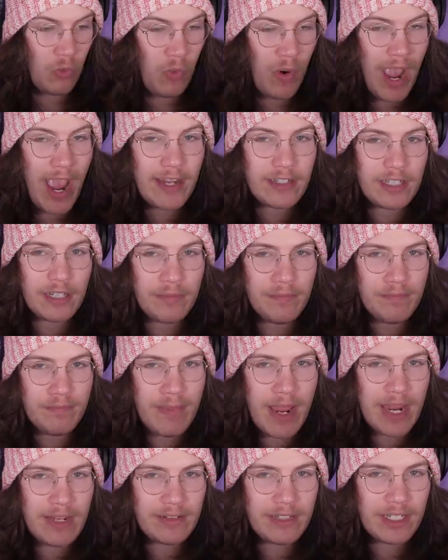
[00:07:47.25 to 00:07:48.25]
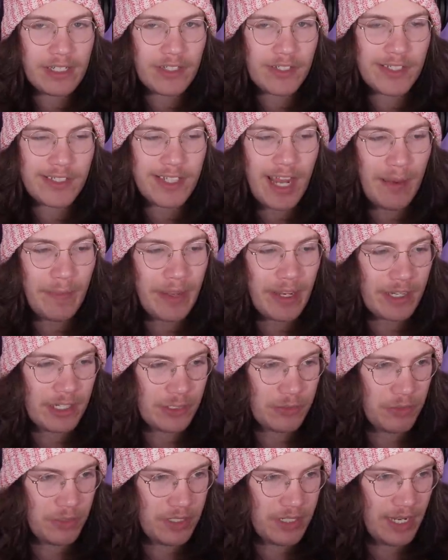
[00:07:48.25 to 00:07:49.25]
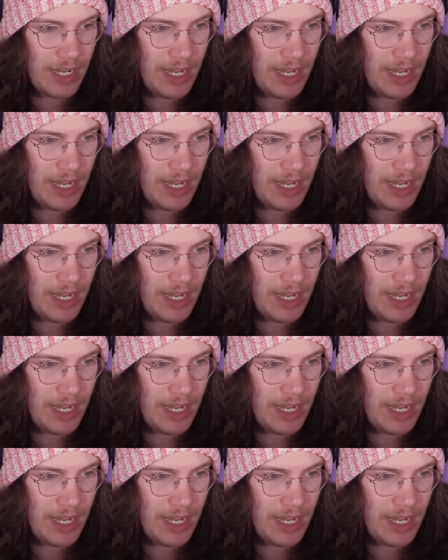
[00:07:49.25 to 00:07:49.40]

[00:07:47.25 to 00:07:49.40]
wet meat stomachs would do